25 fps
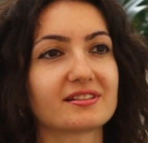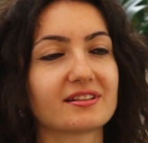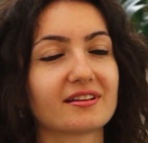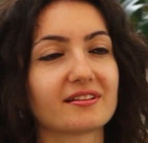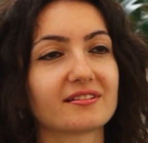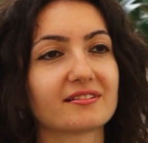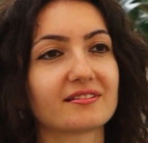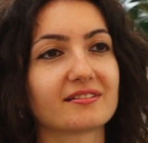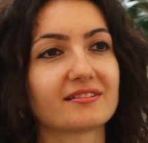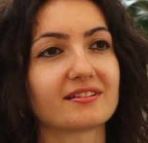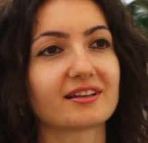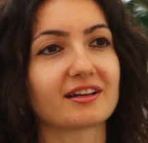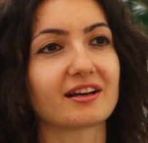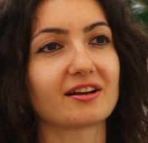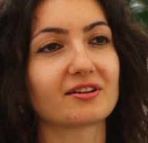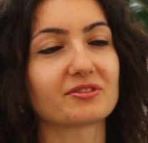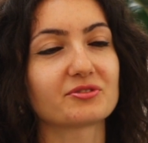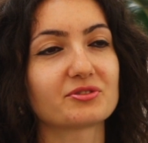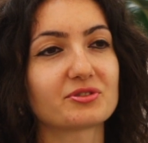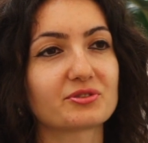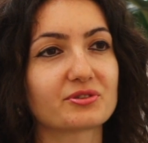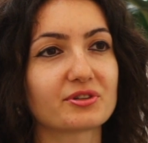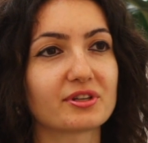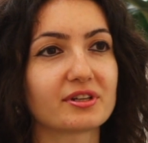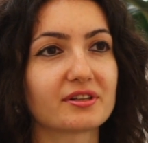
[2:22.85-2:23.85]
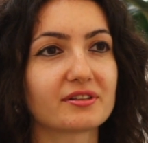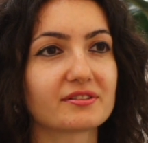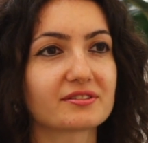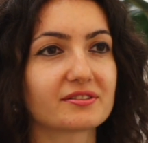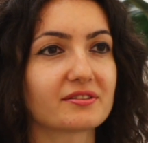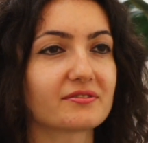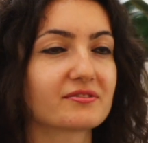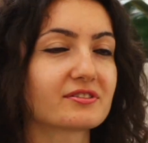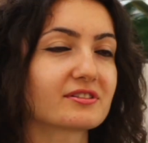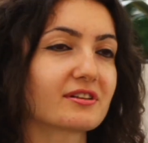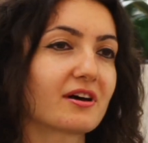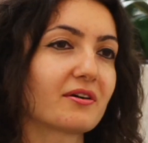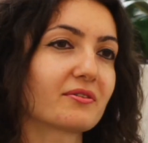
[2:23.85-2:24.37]
in the countries
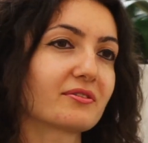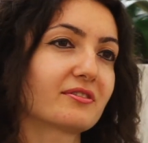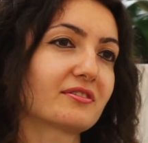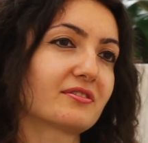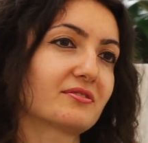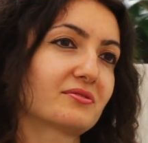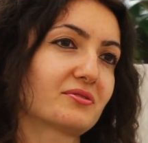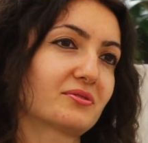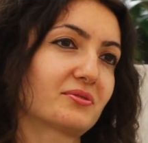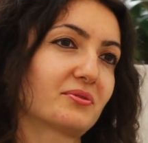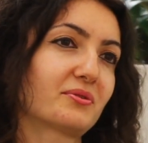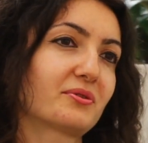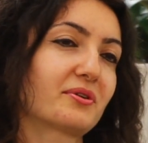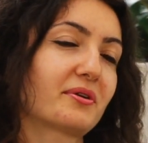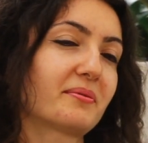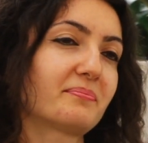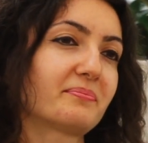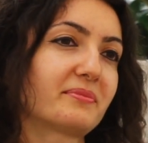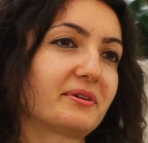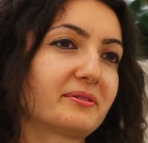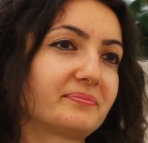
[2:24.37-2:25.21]
of Southeast Europe.